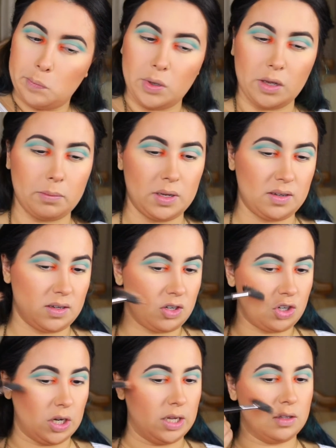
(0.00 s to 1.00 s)
pigmented
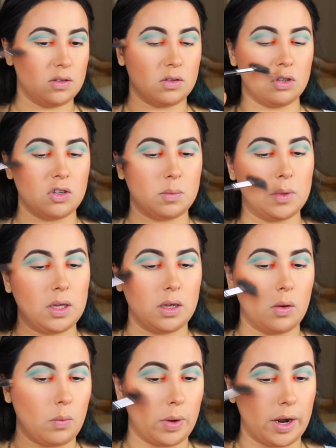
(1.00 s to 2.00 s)
shade, so just
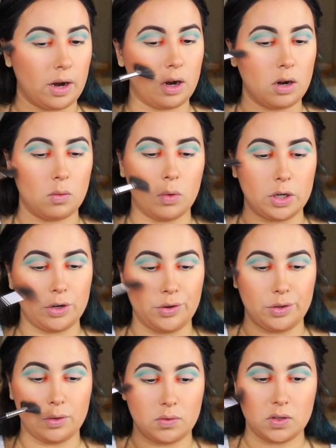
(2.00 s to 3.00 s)
be aware when you're
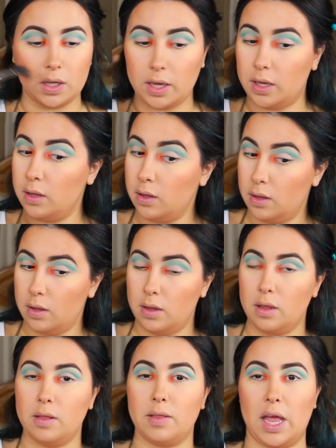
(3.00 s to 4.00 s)
using it
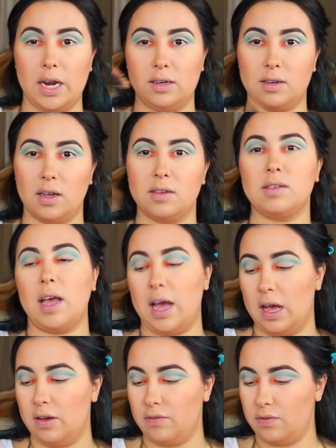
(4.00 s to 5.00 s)
that it does
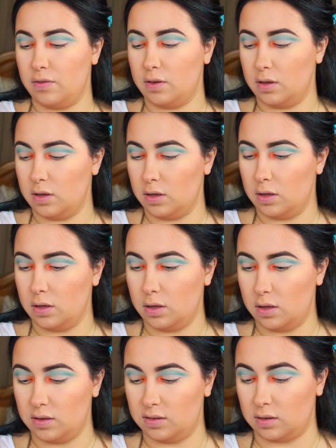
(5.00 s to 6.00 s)
have
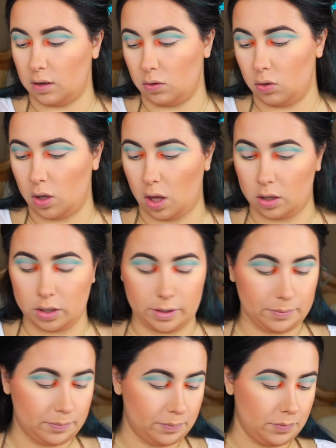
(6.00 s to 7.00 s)
subtle
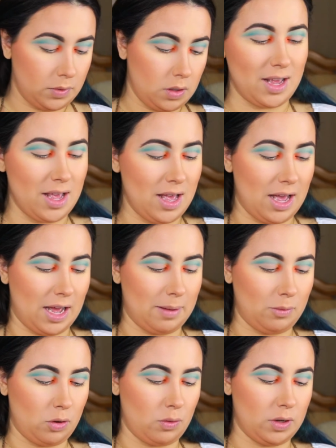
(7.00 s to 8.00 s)
color.
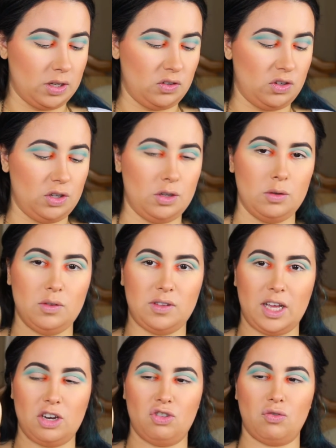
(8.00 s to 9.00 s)
I'm going to use
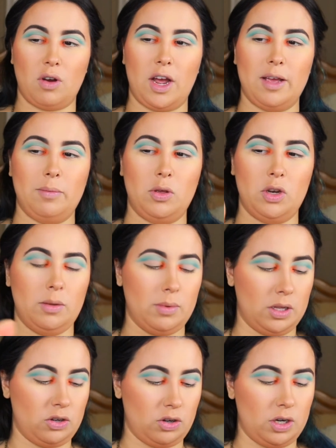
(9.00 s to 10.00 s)
that dry beauty
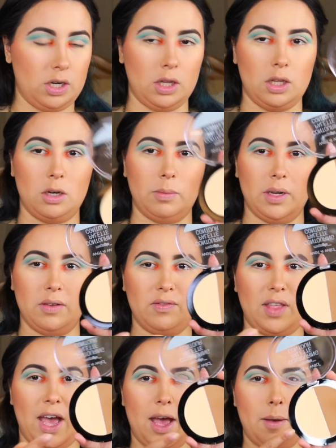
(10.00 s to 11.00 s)
blender and a little bit
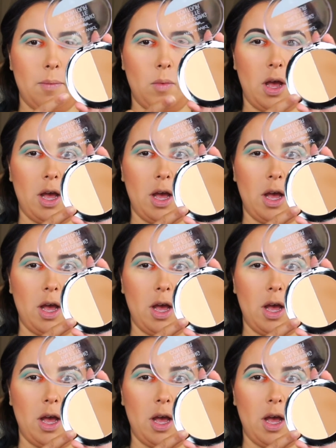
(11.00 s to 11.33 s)
of that